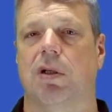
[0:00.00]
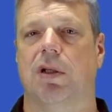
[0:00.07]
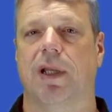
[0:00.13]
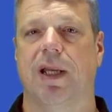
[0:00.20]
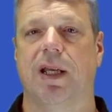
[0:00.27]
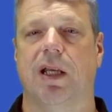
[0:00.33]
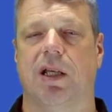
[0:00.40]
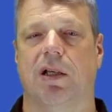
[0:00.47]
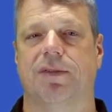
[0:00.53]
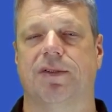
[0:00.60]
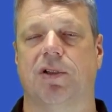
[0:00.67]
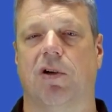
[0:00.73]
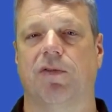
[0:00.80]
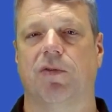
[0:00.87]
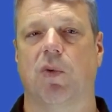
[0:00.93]
Linking of
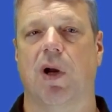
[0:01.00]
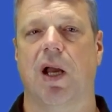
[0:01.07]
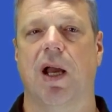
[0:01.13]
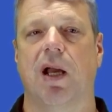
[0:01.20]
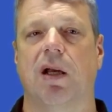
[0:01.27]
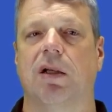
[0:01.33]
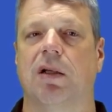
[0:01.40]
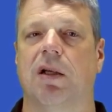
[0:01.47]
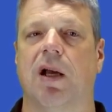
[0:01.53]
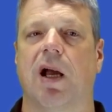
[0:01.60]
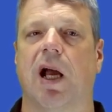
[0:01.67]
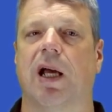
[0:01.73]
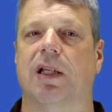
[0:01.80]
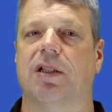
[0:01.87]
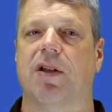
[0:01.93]
software,
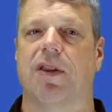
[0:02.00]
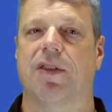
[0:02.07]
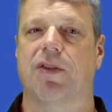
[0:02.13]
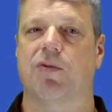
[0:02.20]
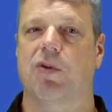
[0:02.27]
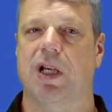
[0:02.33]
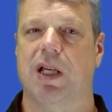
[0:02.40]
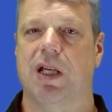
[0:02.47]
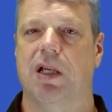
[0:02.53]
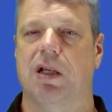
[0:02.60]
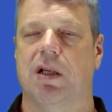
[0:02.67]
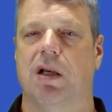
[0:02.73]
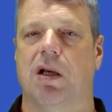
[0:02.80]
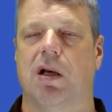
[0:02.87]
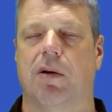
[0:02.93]
and 3.
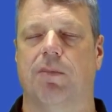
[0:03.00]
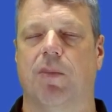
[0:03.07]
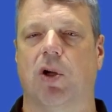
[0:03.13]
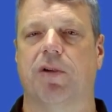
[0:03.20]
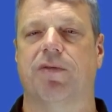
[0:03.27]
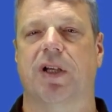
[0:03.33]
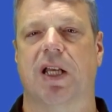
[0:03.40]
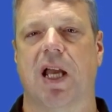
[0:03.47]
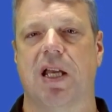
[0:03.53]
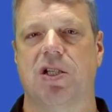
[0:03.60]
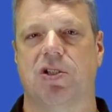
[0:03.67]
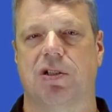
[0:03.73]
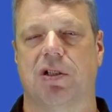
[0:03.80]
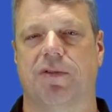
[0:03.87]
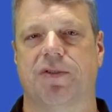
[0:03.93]

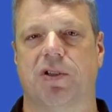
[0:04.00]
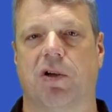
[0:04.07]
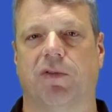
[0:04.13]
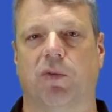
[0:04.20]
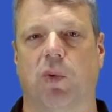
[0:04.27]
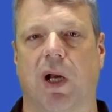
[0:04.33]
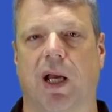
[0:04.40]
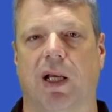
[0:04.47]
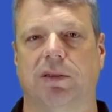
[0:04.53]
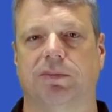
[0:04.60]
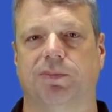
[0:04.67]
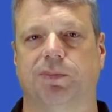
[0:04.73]
Modification of software.